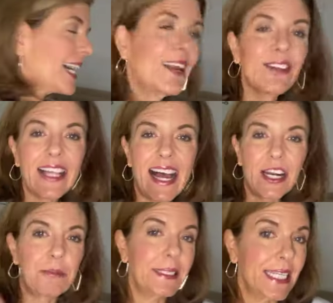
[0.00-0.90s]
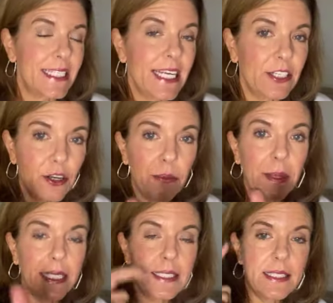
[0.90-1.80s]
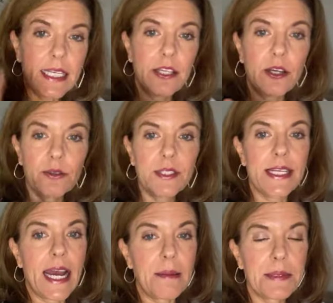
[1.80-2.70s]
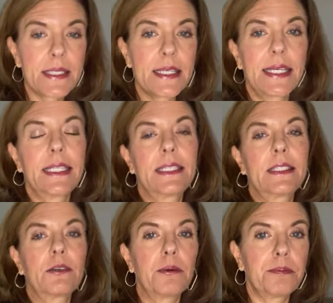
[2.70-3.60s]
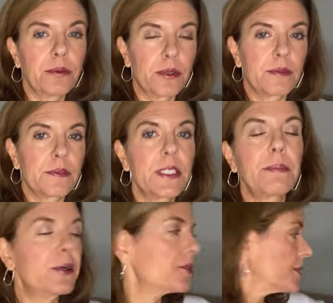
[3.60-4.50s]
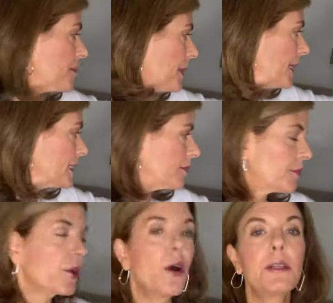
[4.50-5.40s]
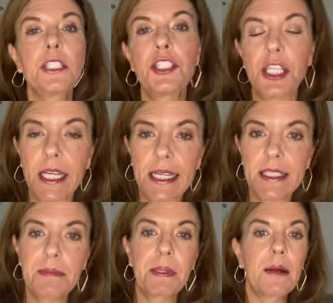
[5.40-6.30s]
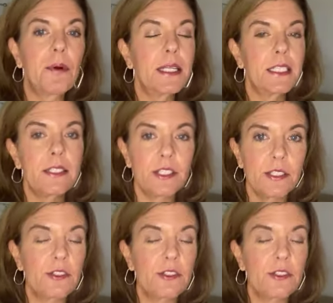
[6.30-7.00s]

kind of a liar because I said no buttons and no snaps or or zippers. But we're going to jeans, but I wanted to